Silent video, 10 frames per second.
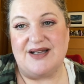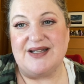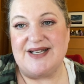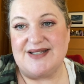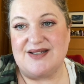at
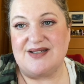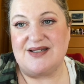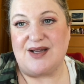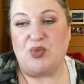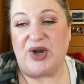least
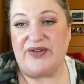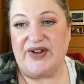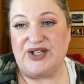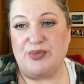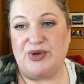somewhat
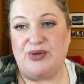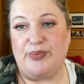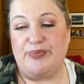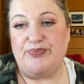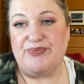available
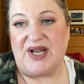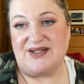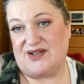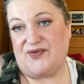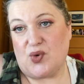at
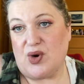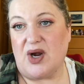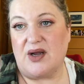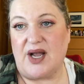Sephora.